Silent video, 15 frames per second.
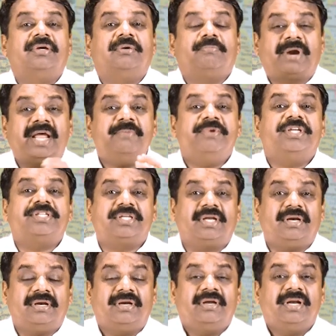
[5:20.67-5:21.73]
Prime
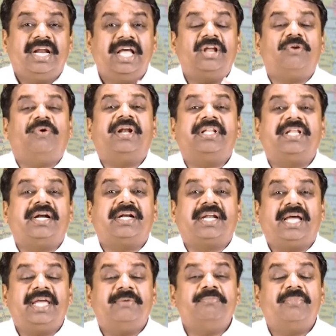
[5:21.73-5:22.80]
Minister Nehru at that
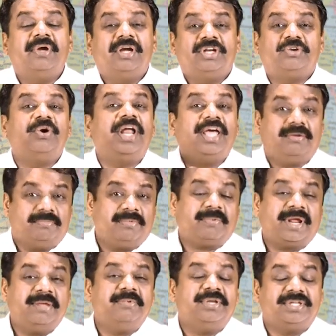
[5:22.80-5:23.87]
time, today
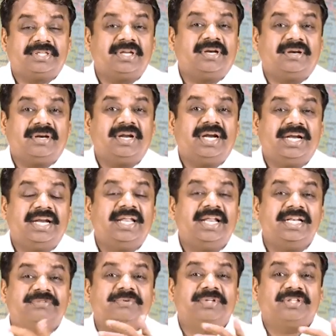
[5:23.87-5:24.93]
Prime Minister
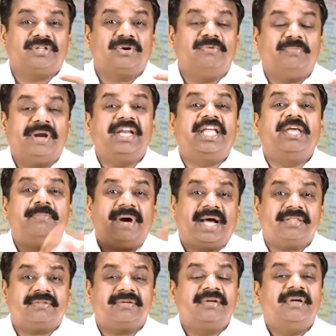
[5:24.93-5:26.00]
deals with through Man Ki
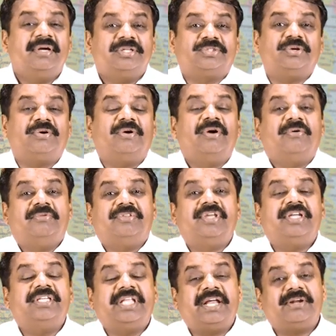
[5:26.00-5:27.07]
Baat. So,
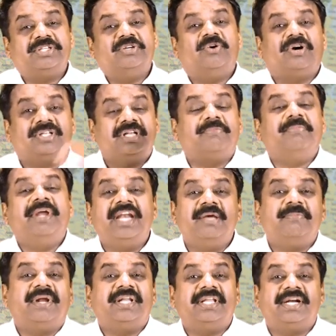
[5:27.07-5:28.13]
since there was no other medium
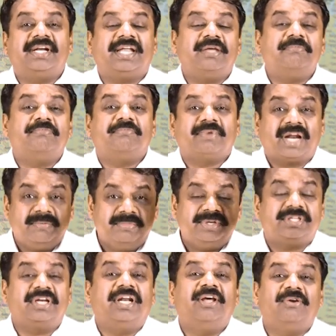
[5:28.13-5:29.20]
at that time, Prime
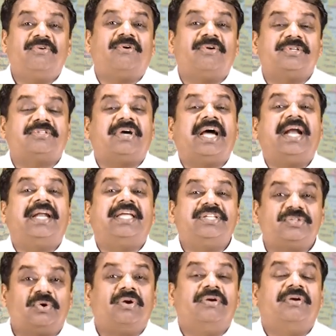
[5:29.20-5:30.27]
Minister Nehru also had his
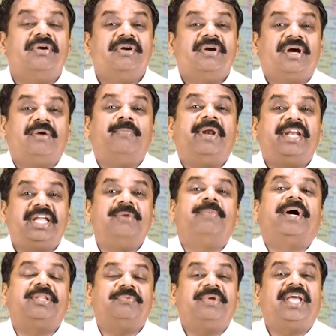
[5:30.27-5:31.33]
own Man Ki
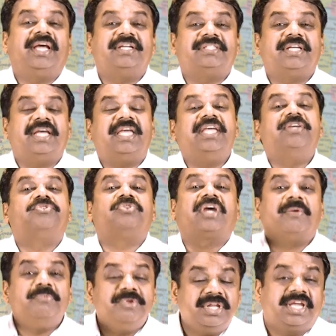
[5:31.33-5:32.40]
Baat, we can say. He used to
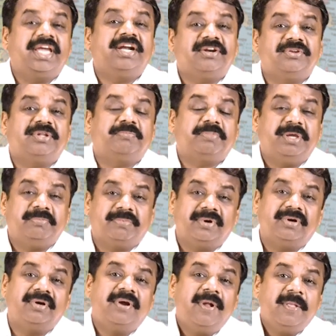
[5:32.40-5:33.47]
communicate to the people